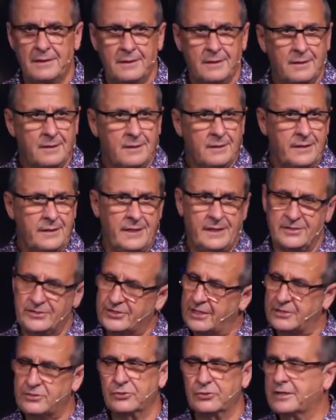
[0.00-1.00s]
It has
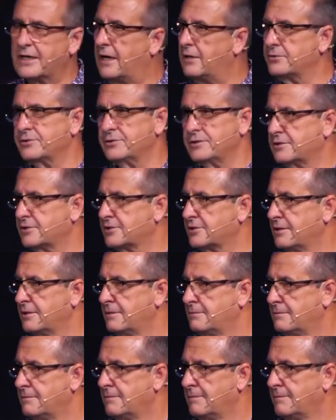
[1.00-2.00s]
set your countenance.
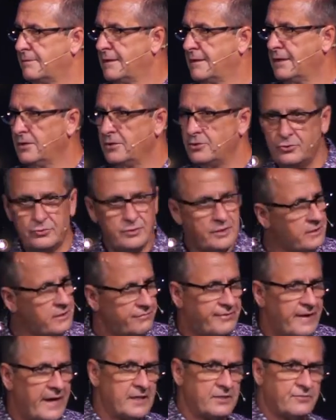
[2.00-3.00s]
You need to
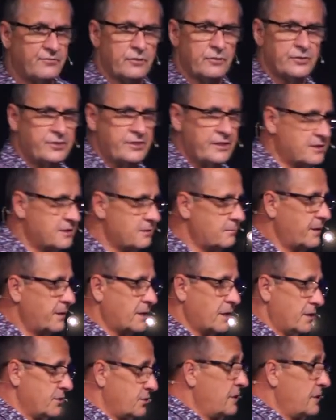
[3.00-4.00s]
fast for a season
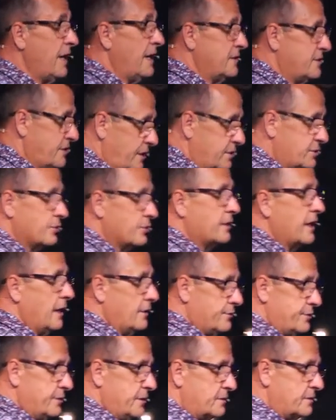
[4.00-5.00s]
because it has set your
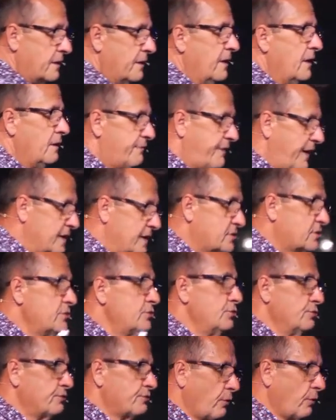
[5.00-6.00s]
countenance. Fast the
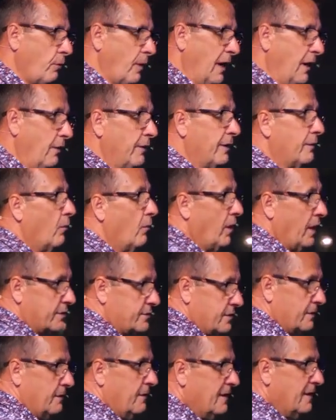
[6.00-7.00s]
news for a while and watch it.
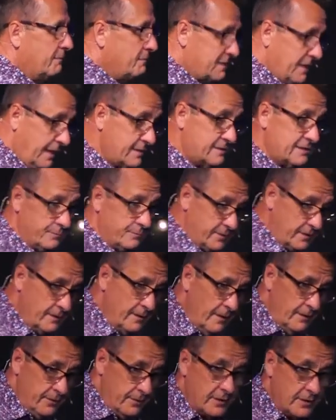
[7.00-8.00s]
Let me tell you something.
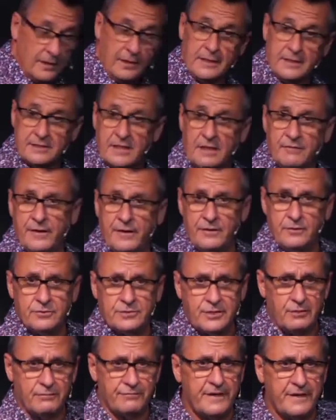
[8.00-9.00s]
There's a lot of stuff I don't see
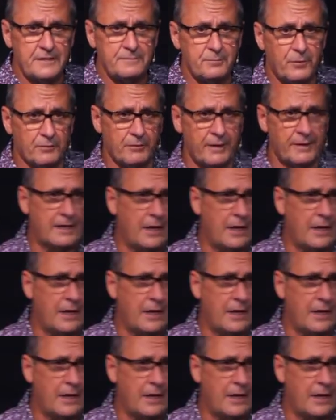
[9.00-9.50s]
on Facebook right now.